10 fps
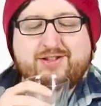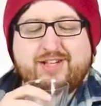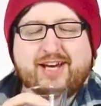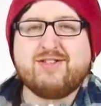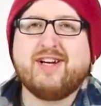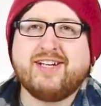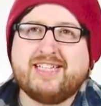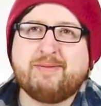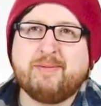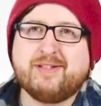Do cows not
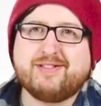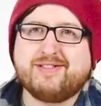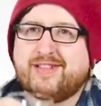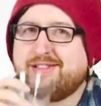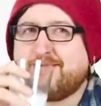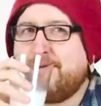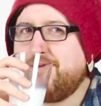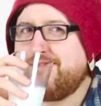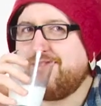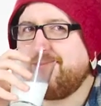need to be milked? Do they'll
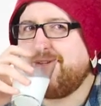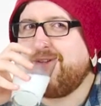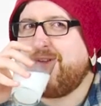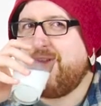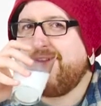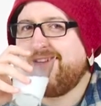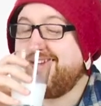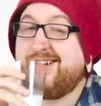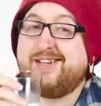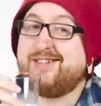explode or something?
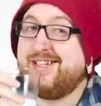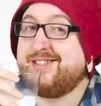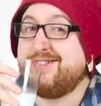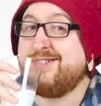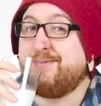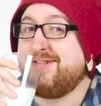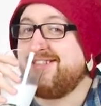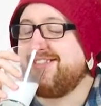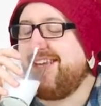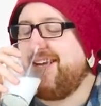That's a dumb
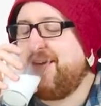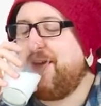thing to say.